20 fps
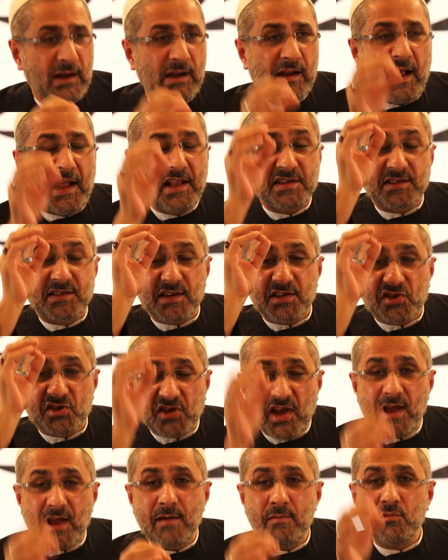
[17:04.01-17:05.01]
It's the
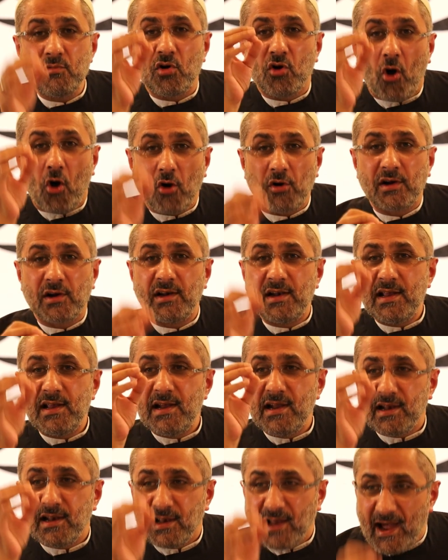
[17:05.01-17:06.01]
same
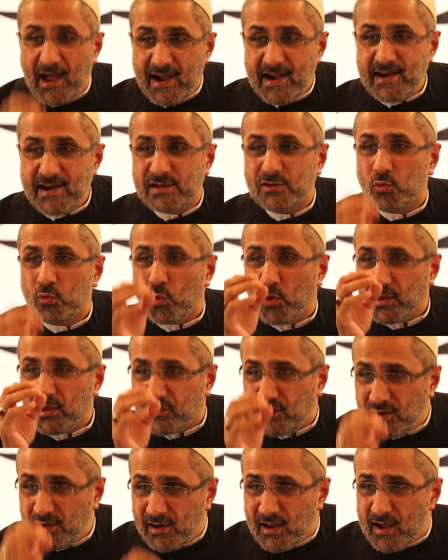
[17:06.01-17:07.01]
godly light
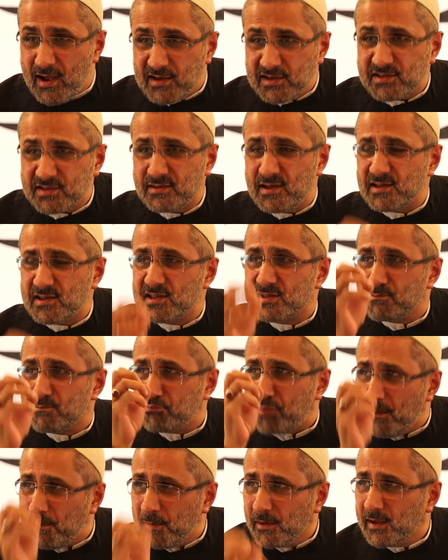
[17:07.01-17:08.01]
within us that is
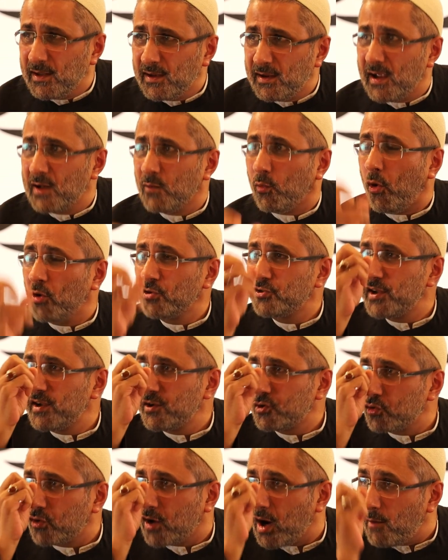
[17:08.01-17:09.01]
bubbling and wanting
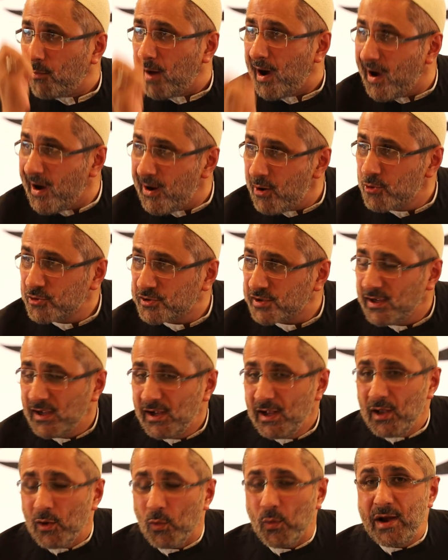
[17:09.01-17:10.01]
to come out.
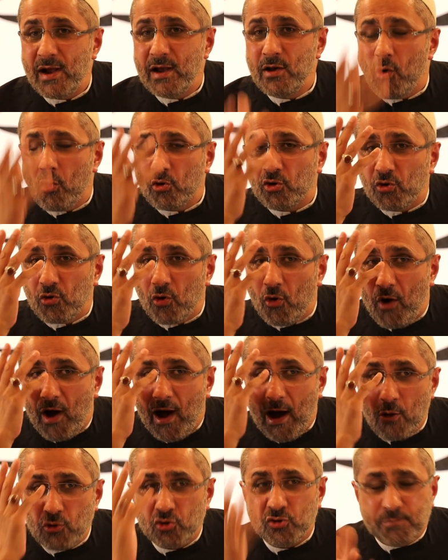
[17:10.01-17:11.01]
We don't know
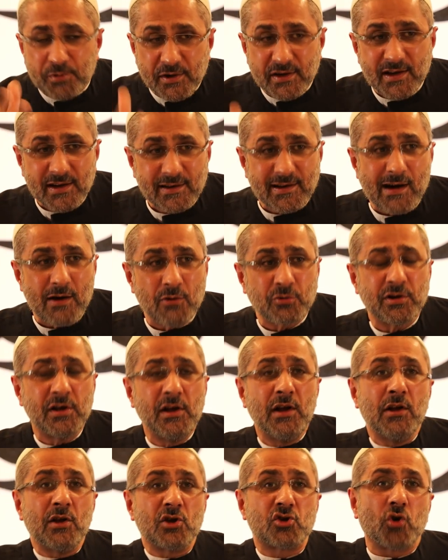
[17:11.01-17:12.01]
how to bring it
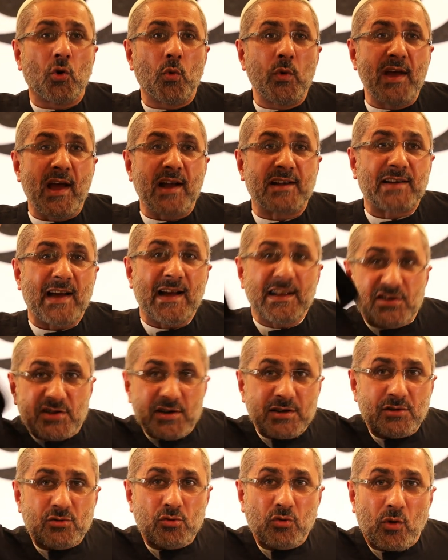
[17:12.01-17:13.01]
out, so we attach
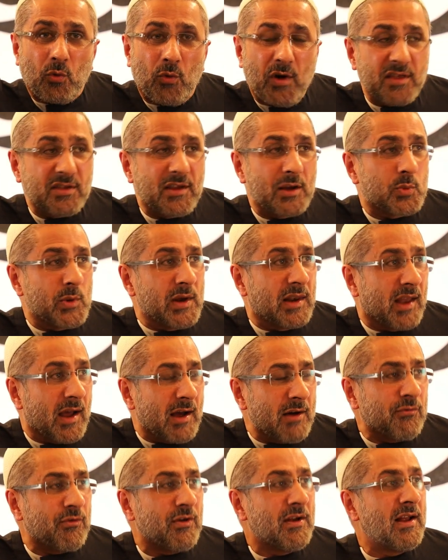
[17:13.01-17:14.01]
it to the one that we
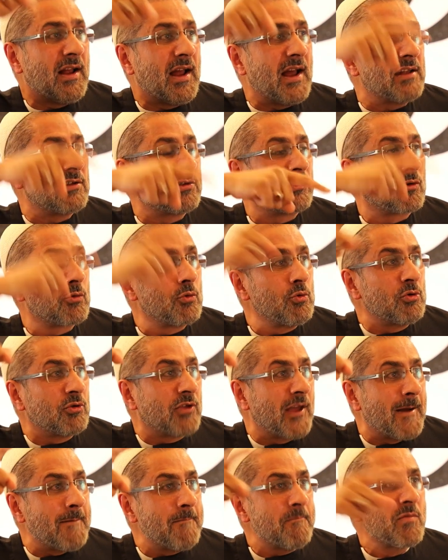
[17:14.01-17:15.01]
love, and through
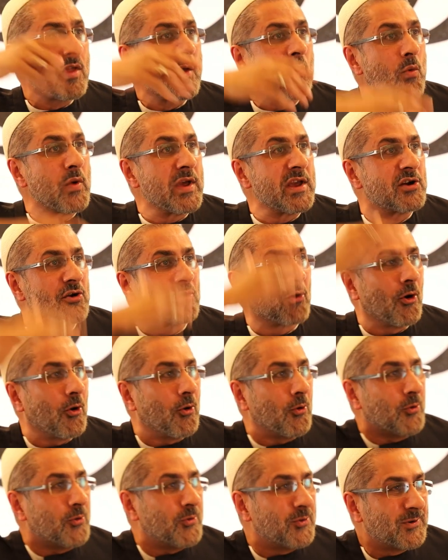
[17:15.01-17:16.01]
them we
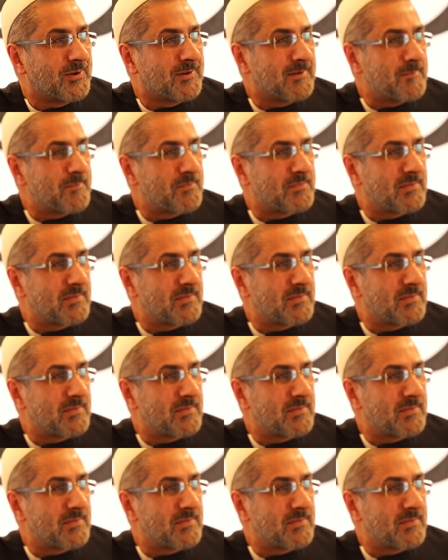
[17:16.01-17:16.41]
grow.